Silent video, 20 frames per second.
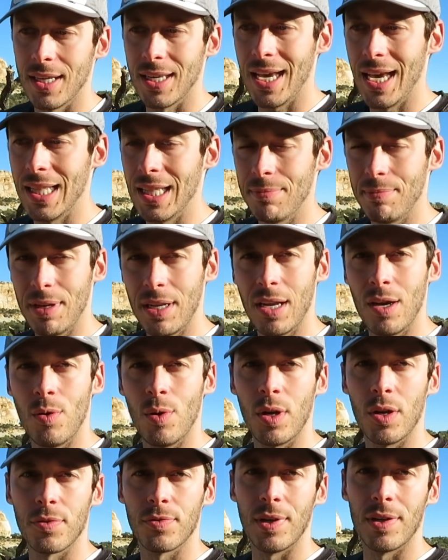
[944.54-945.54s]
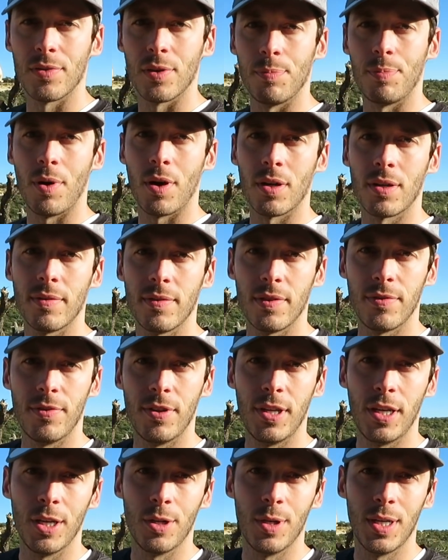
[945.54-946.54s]
Again, let me know what your favorite part of the
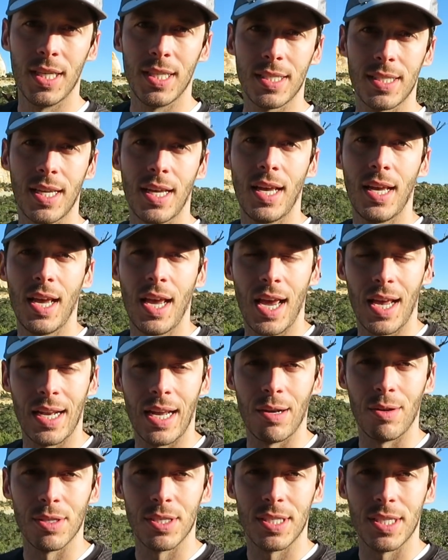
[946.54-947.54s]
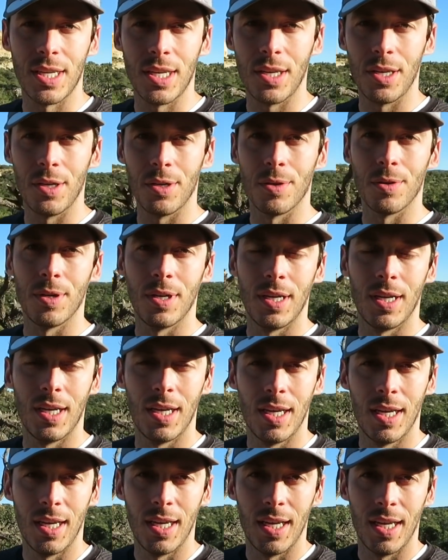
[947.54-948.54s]
video is, and I will see you
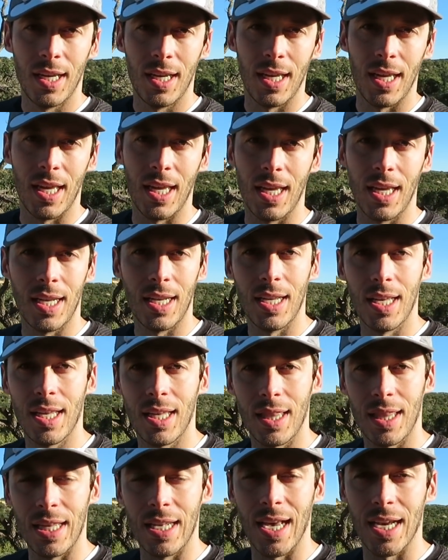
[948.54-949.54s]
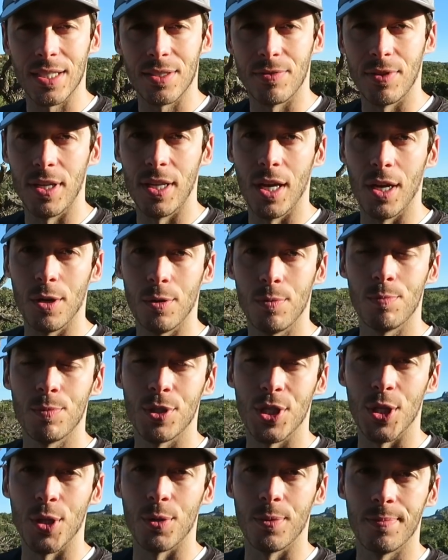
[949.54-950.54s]
in the next video
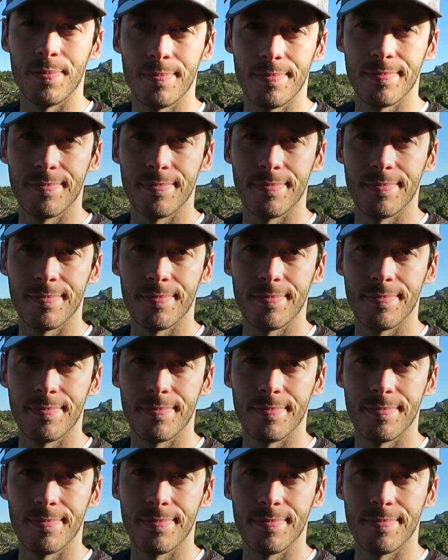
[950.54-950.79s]
soon.